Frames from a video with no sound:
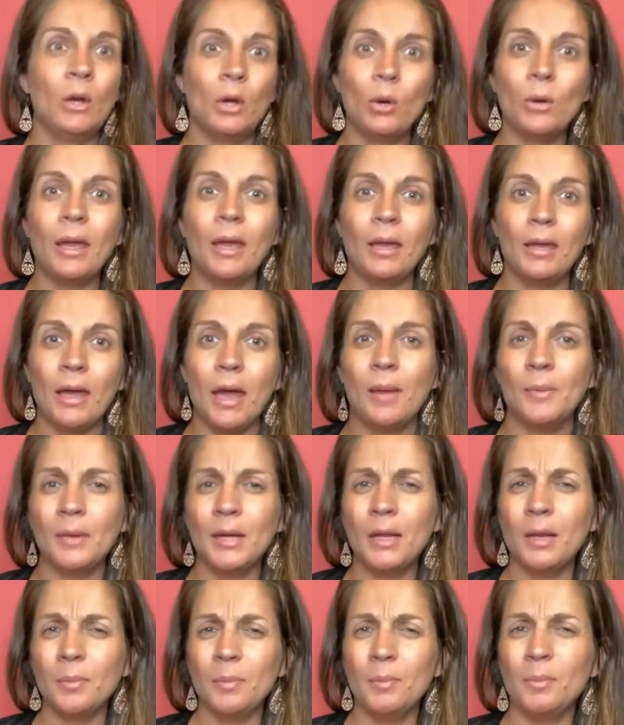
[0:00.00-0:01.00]
okay, yeah, I'm
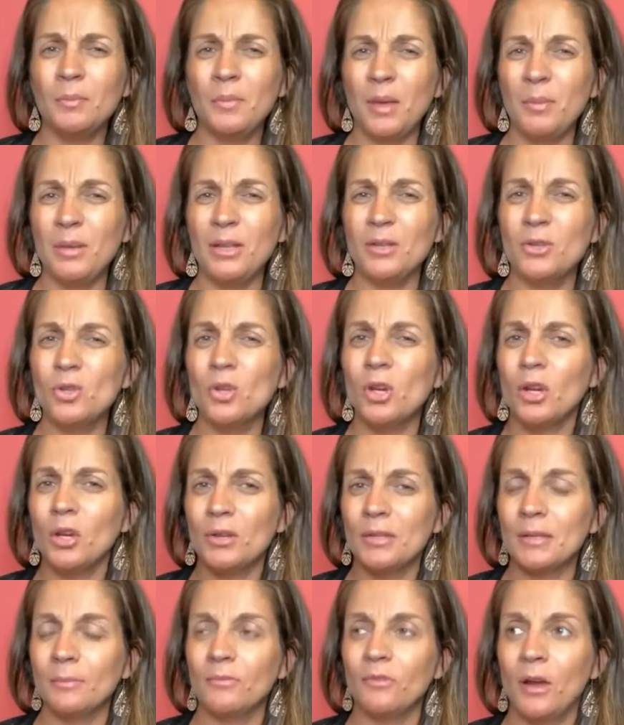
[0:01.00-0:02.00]
going to maybe trigger
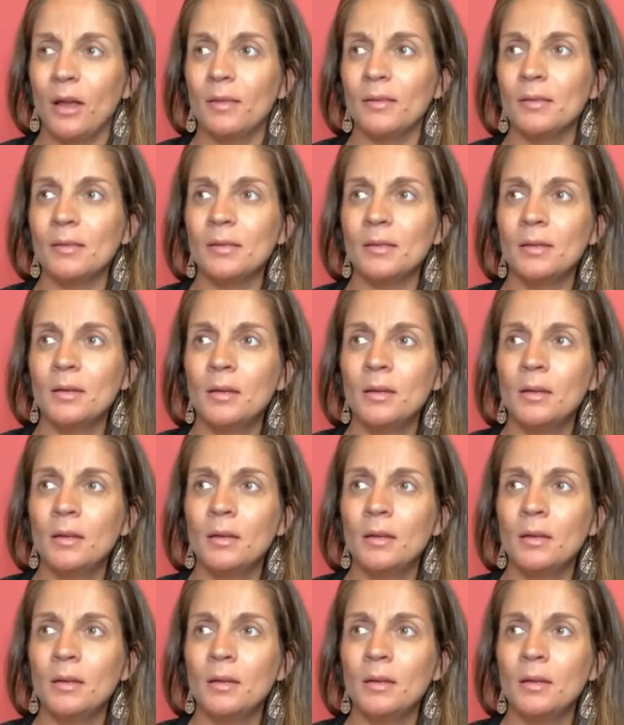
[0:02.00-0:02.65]
some friends.